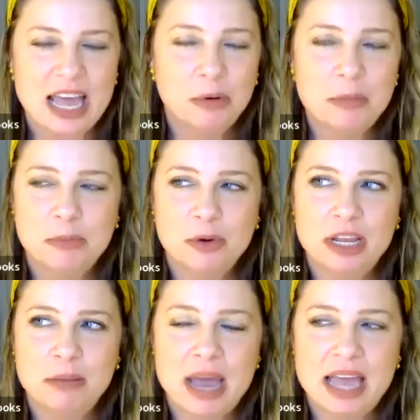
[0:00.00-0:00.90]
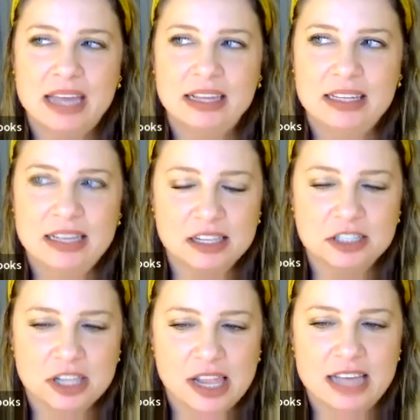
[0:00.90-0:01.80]
I remember in my
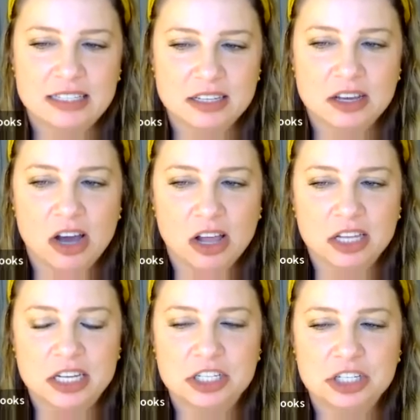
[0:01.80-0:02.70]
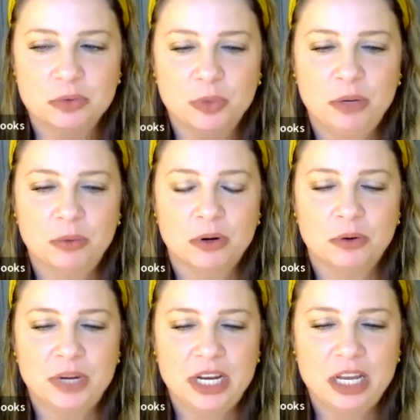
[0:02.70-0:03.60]
English class in college, we were
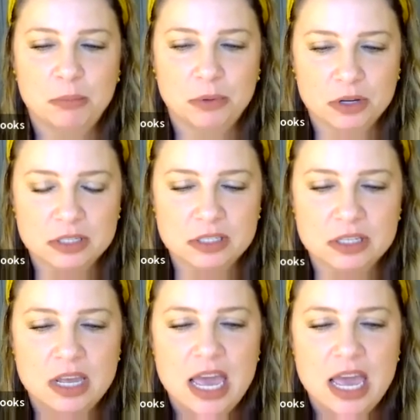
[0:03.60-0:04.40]
reading books